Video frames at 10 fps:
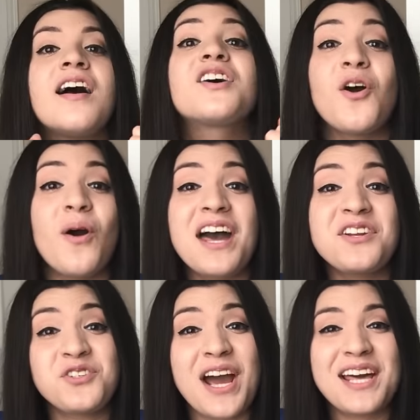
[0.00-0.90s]
Go ahead
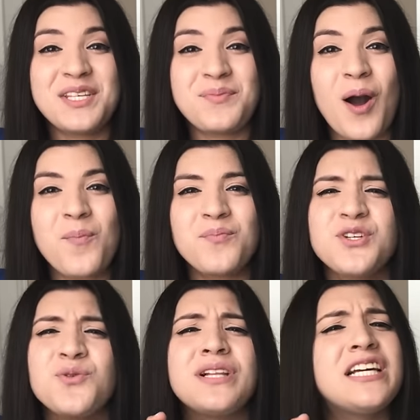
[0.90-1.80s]
and try these problems
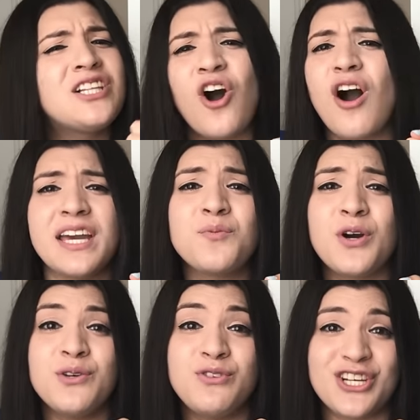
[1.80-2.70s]
to really lock in what
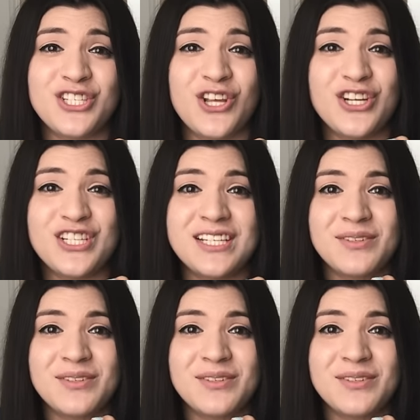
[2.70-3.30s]
you just learned.